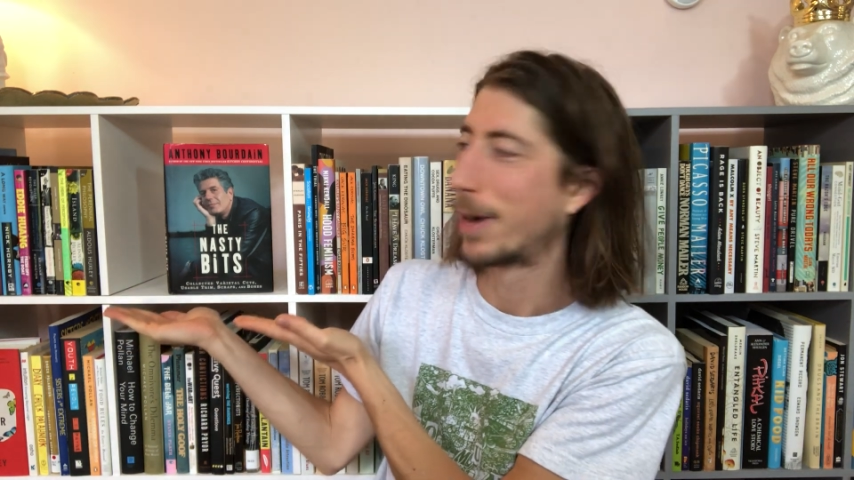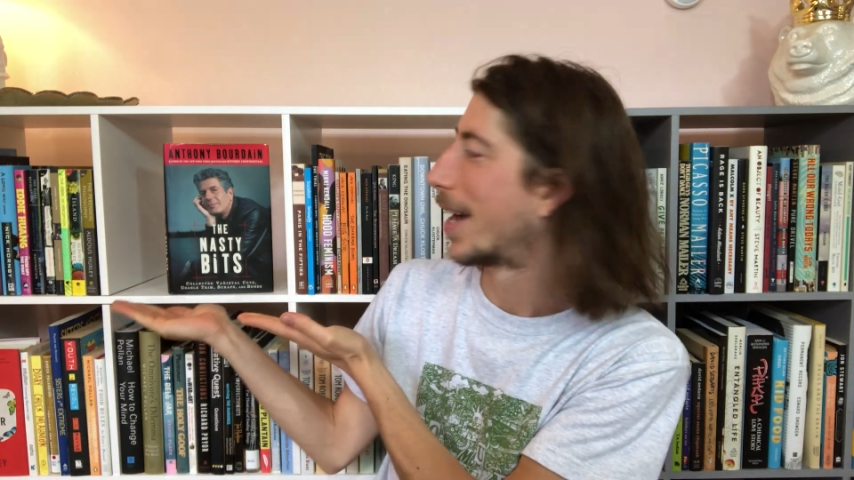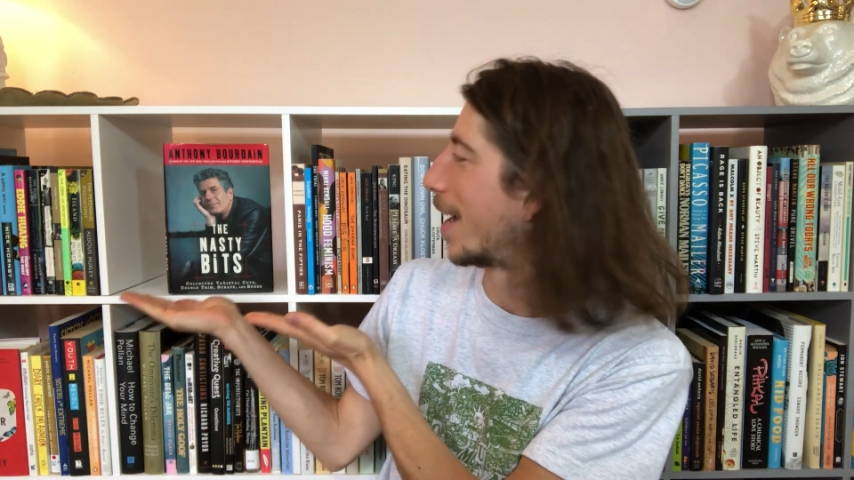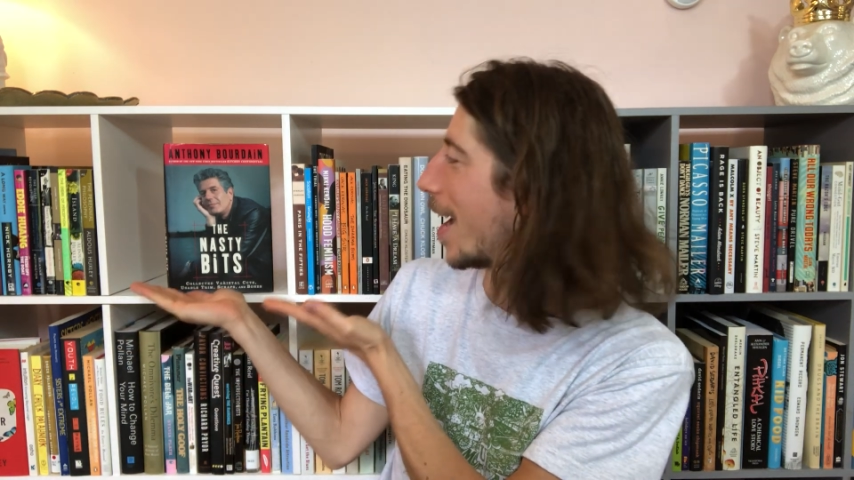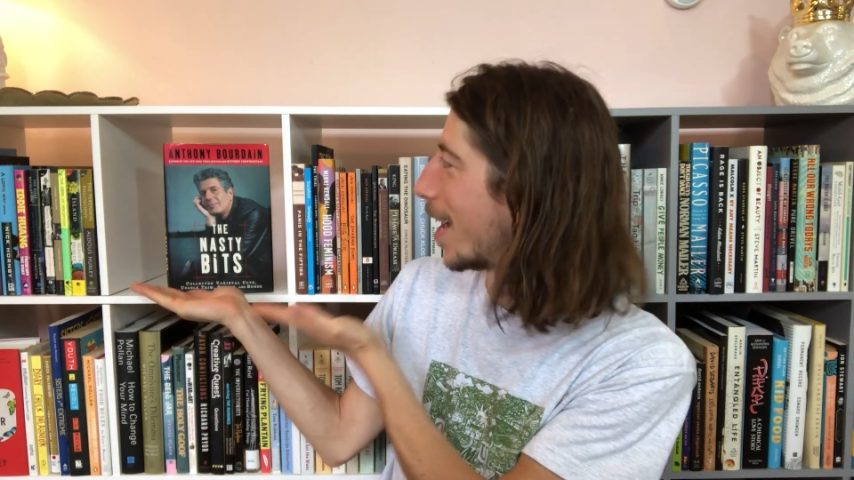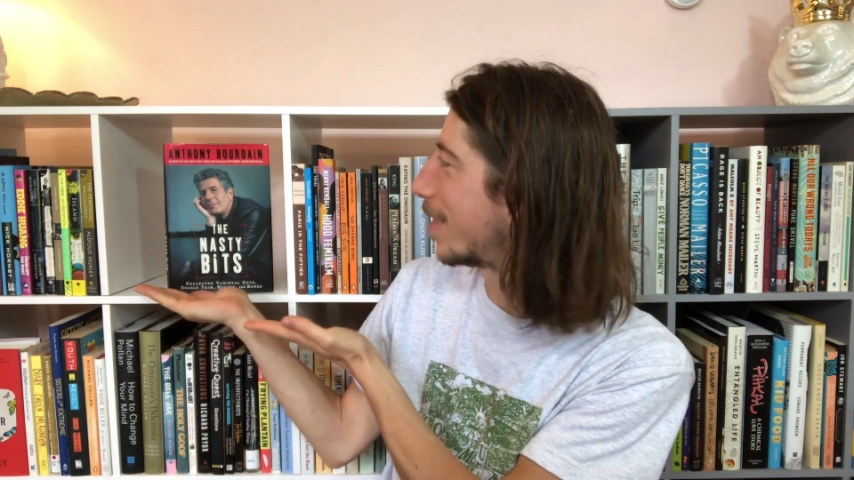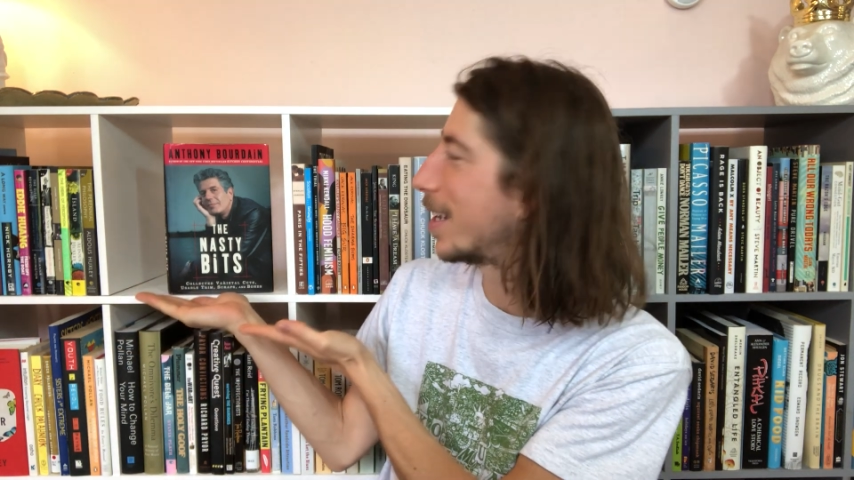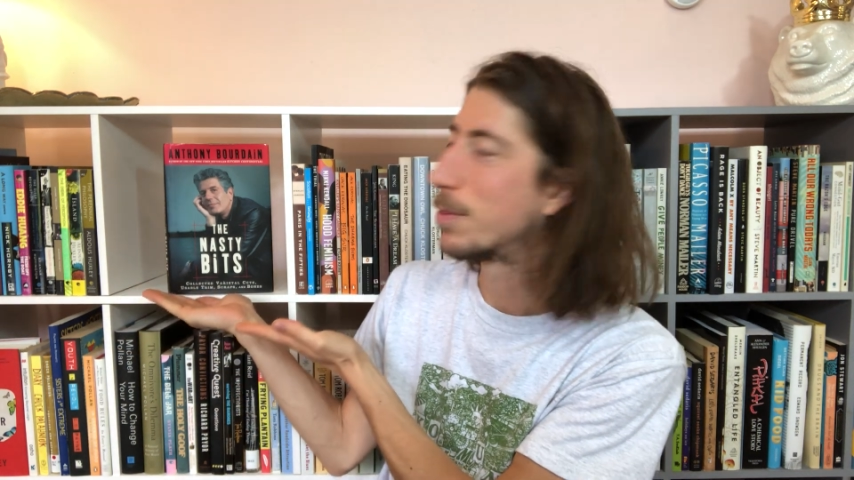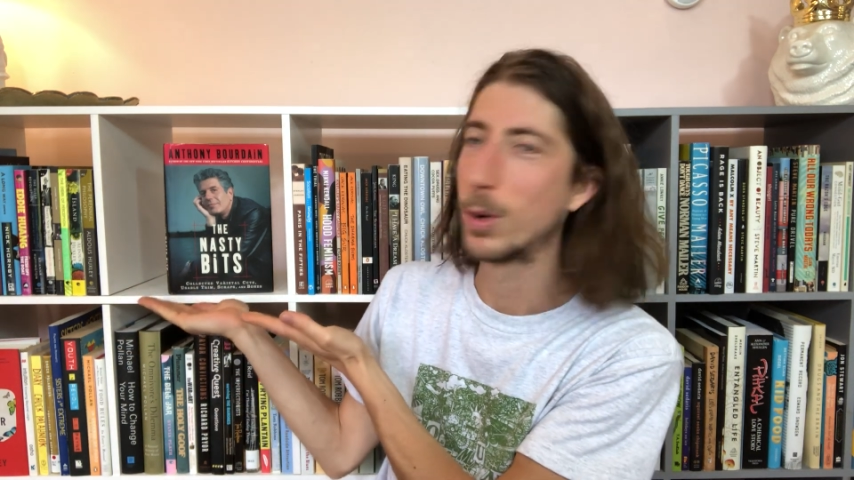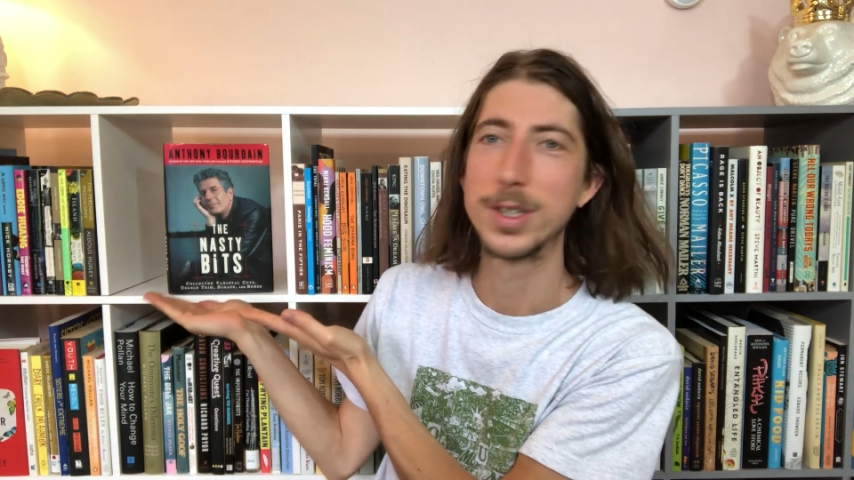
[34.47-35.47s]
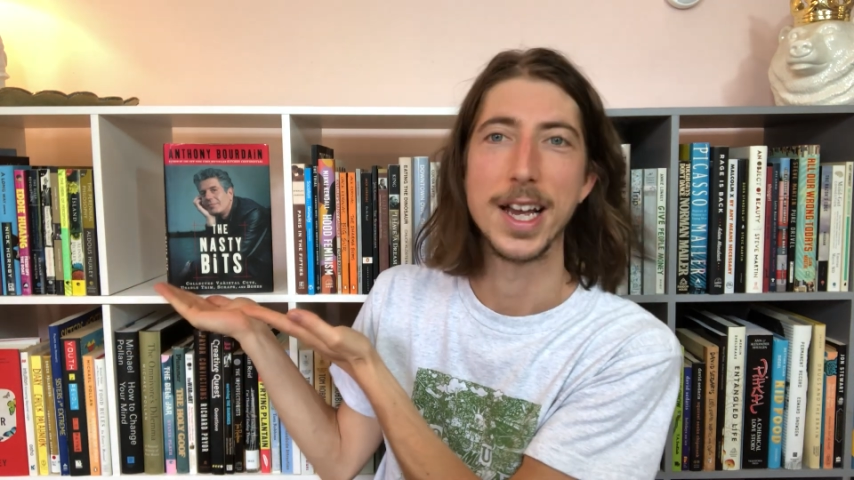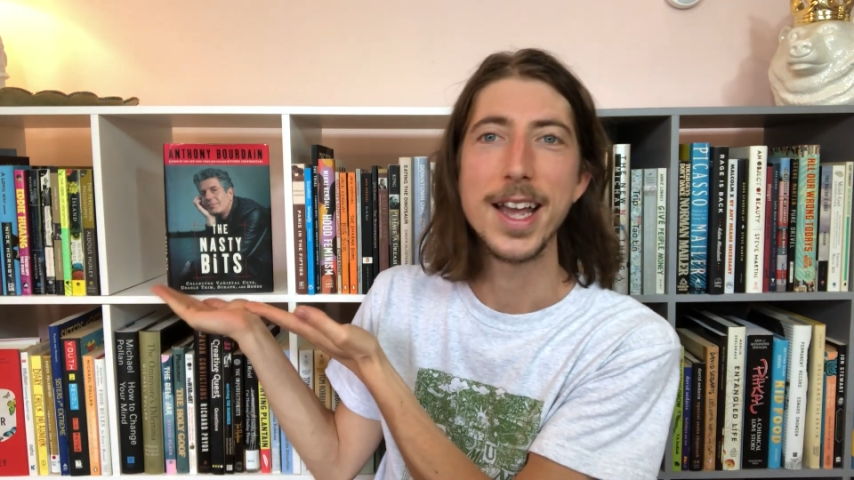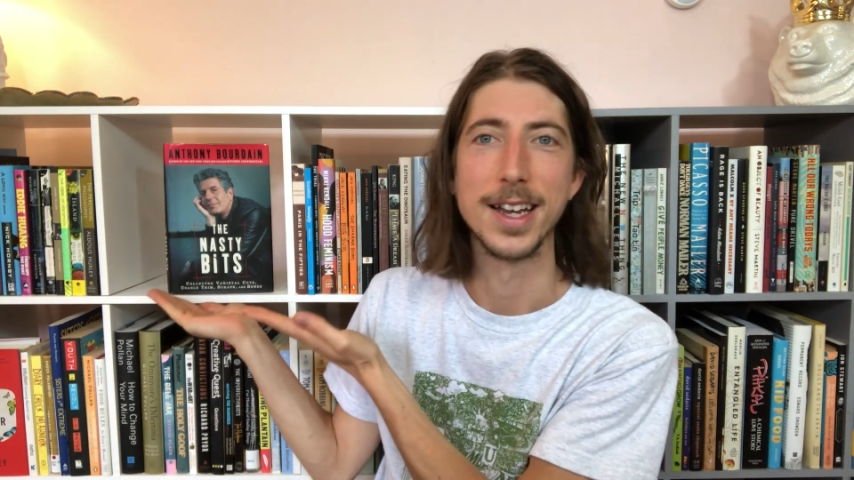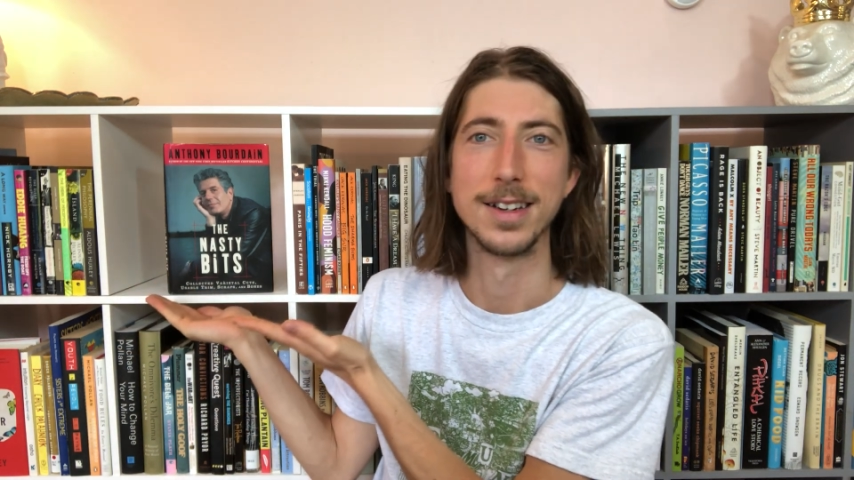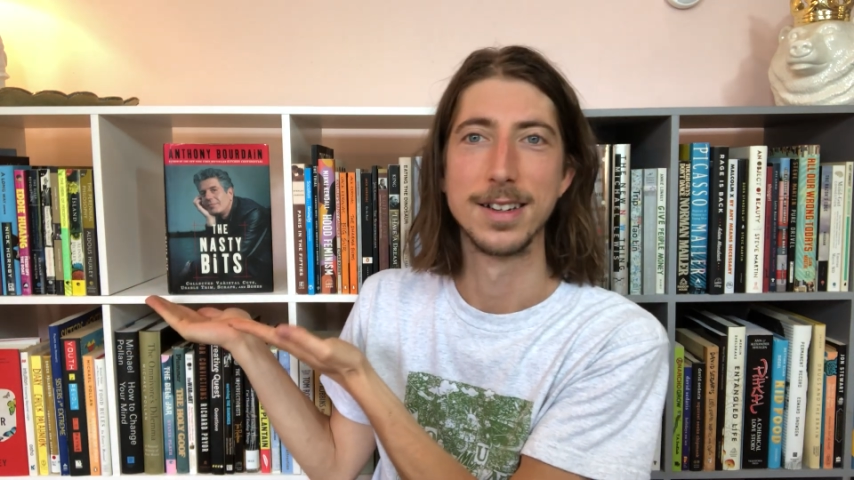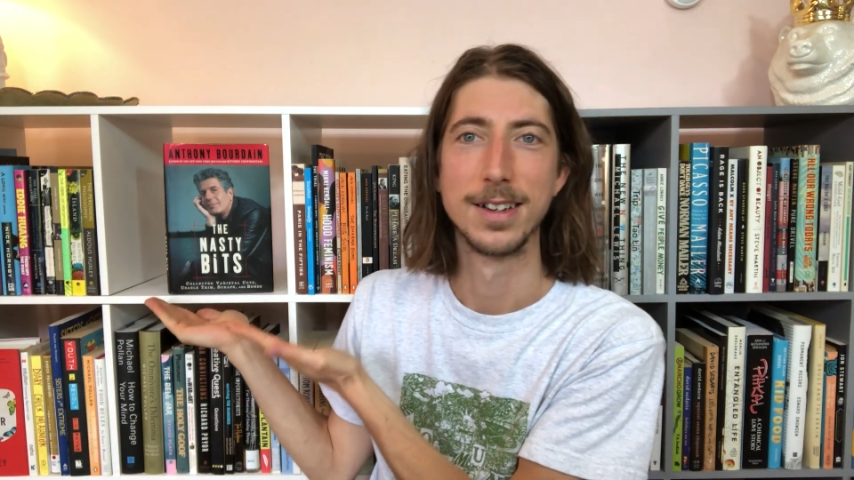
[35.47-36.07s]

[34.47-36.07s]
by Anthony Bourdain,